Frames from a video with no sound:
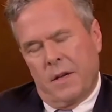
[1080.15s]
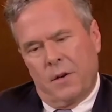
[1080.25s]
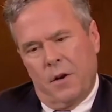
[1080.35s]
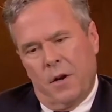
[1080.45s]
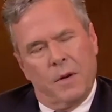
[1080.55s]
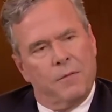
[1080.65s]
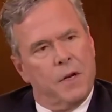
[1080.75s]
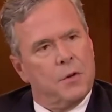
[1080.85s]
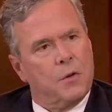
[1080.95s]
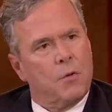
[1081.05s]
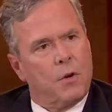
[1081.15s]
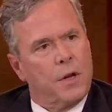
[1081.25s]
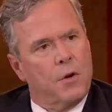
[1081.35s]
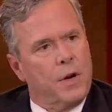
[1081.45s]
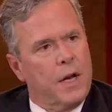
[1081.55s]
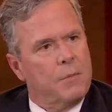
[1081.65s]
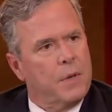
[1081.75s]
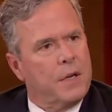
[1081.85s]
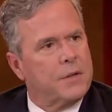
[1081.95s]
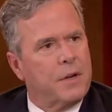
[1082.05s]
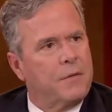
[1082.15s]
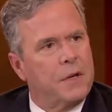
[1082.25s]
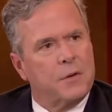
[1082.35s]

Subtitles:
They called me Veto Corleone because I